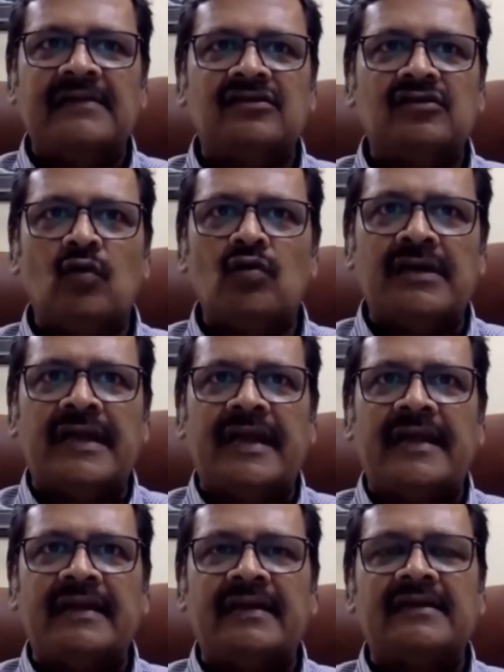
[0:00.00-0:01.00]
don't
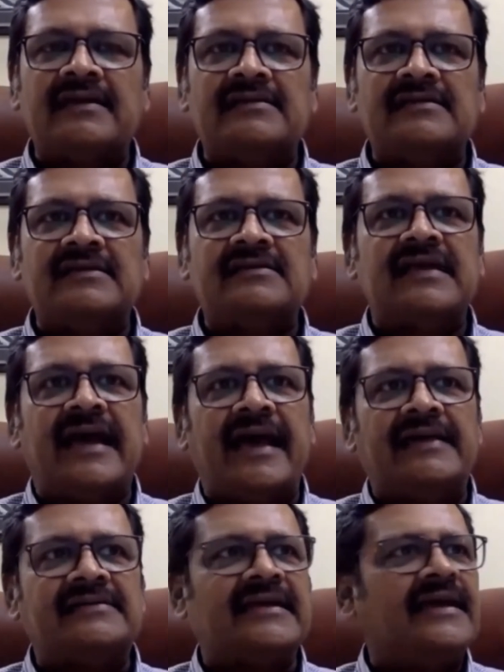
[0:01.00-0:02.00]
take it just
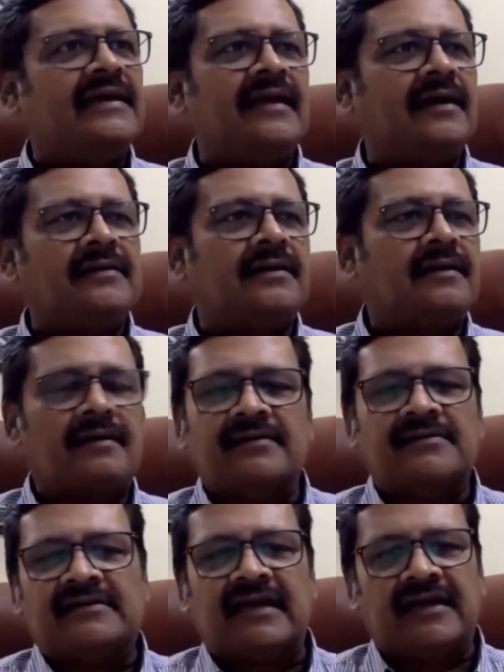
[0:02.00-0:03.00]
as another
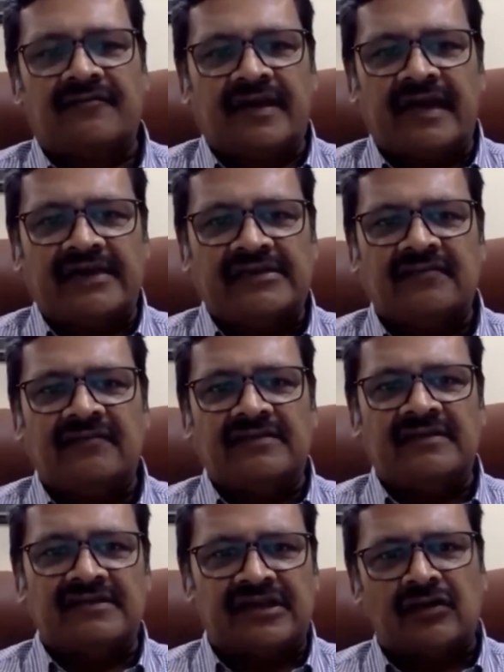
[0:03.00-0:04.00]
certification
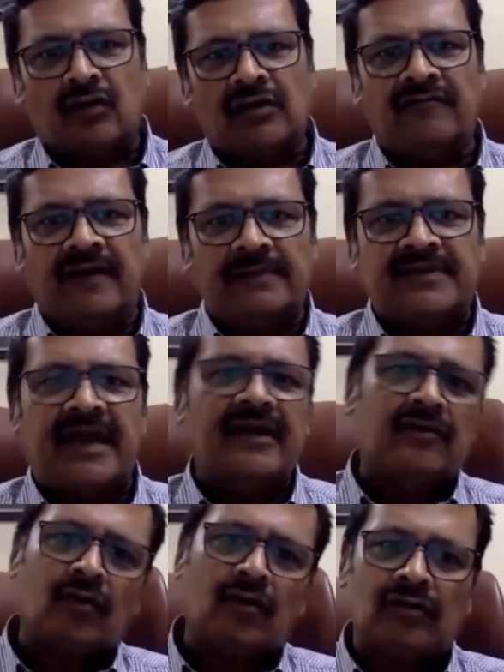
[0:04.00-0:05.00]
which will sit on your
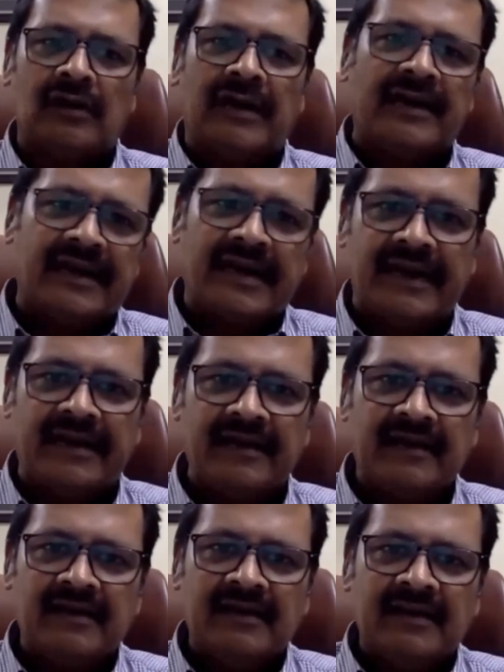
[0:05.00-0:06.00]
website or on your letterhead.
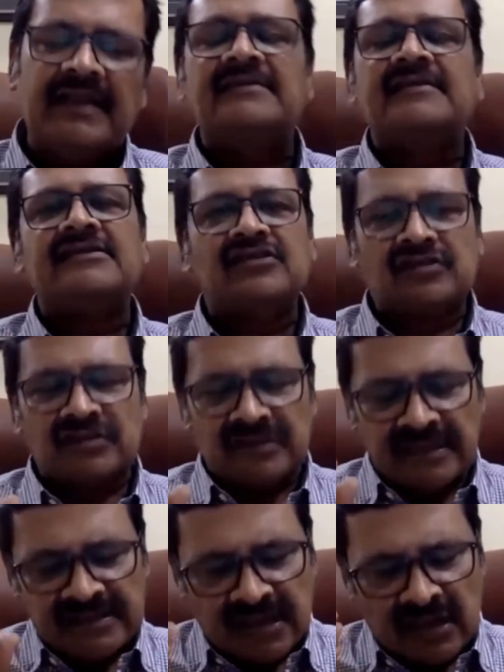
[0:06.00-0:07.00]
There's
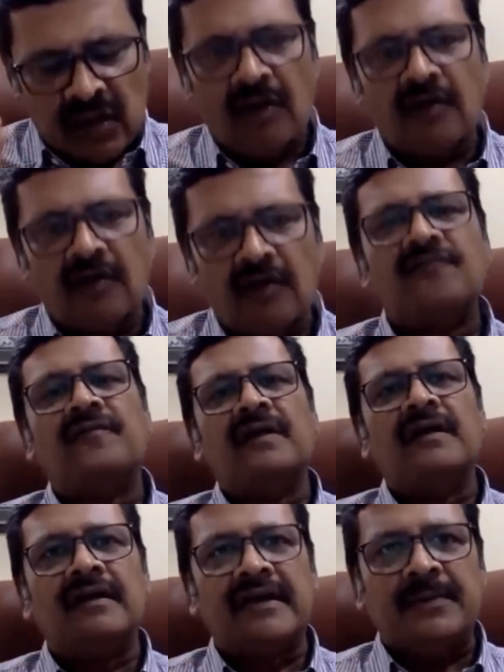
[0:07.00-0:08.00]
a lot of
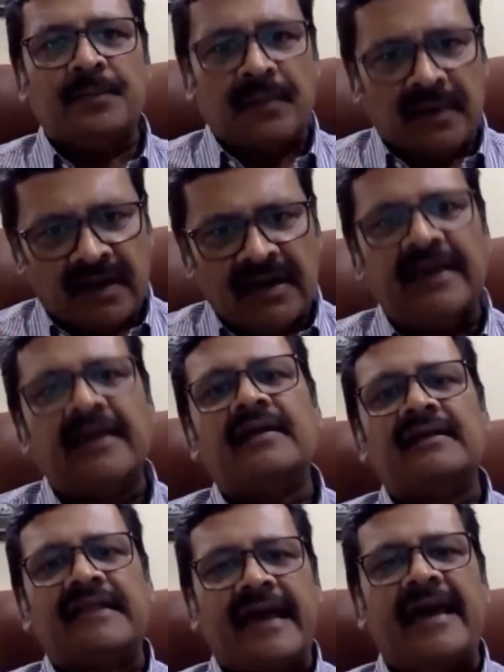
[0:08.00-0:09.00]
deep
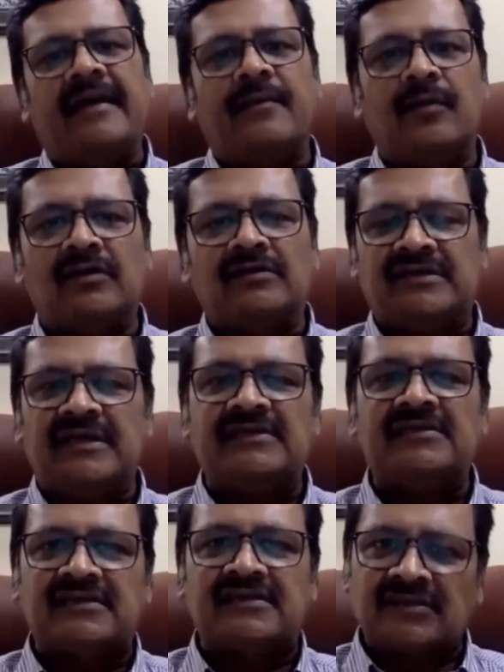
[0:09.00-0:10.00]
learning there because
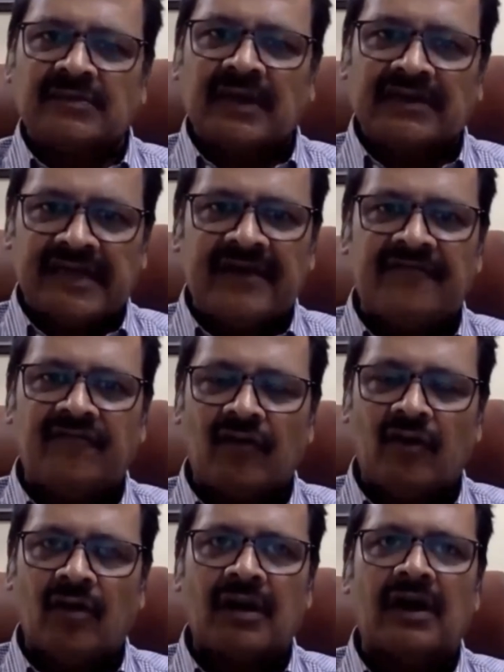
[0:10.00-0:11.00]
these systems are there
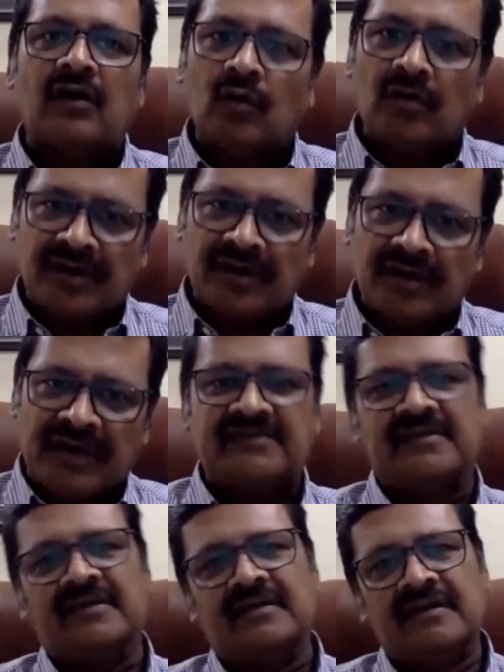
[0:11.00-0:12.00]
for a good
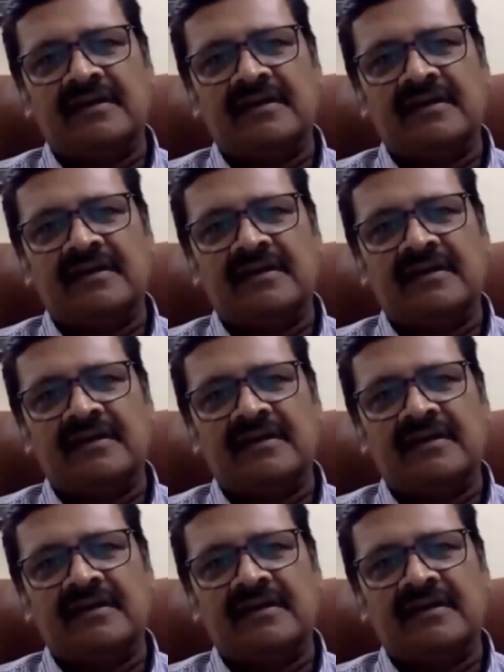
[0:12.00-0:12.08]
reason.